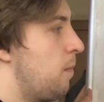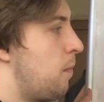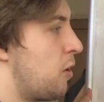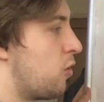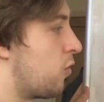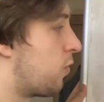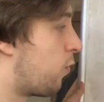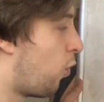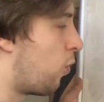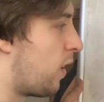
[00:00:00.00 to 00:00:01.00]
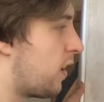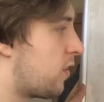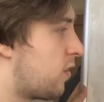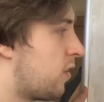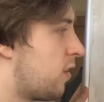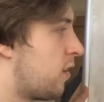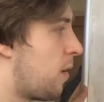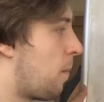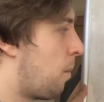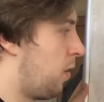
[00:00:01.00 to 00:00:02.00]
minus 4x
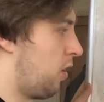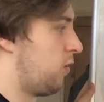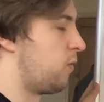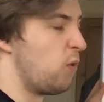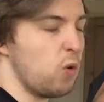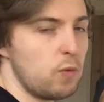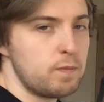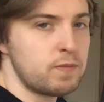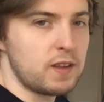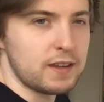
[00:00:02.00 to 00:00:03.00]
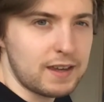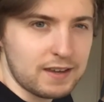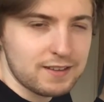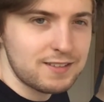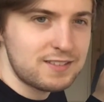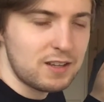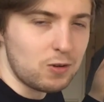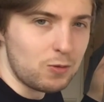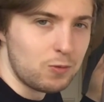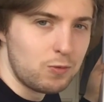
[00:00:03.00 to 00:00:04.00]
plus 4. Okay,
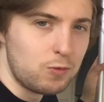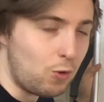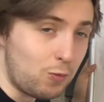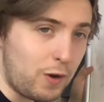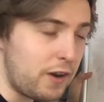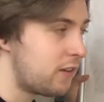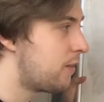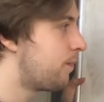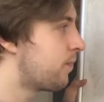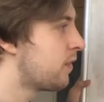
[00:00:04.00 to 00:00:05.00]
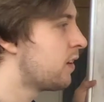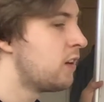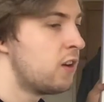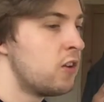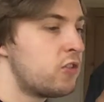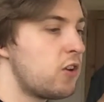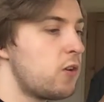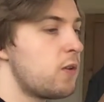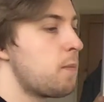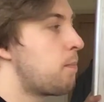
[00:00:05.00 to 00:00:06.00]
still not right.
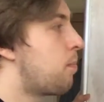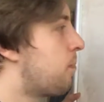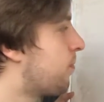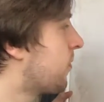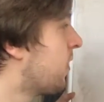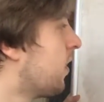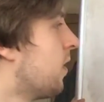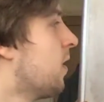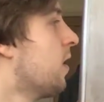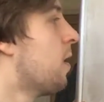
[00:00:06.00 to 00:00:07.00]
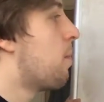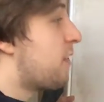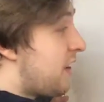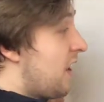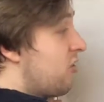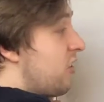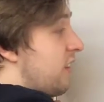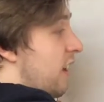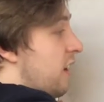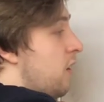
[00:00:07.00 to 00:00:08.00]
So potentially
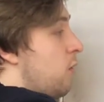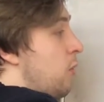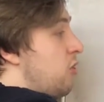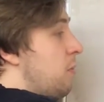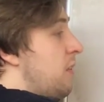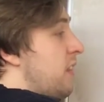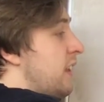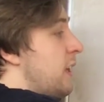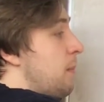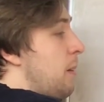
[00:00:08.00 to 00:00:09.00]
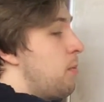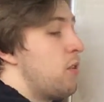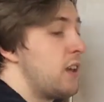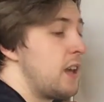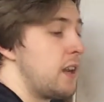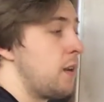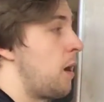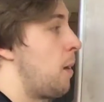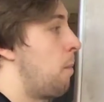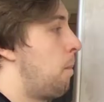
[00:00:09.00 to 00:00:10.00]
then we should be thinking about putting in
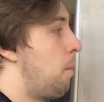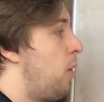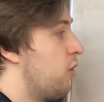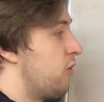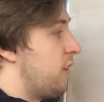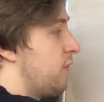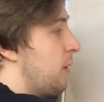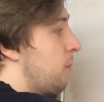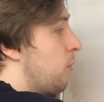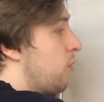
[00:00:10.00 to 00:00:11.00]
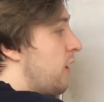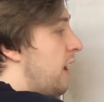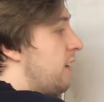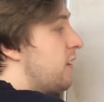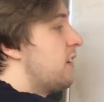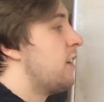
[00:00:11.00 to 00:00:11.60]
positive symbols and